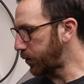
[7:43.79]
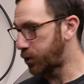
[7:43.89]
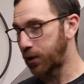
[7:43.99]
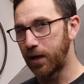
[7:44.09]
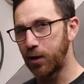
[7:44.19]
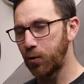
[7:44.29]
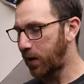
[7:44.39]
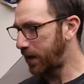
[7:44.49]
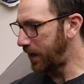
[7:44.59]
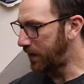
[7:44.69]
which I know
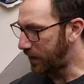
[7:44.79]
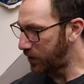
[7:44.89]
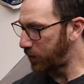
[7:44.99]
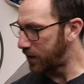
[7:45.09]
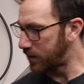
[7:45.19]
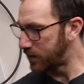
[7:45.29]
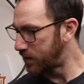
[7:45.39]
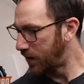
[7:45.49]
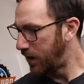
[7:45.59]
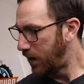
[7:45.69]
why he did,
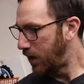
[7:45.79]
because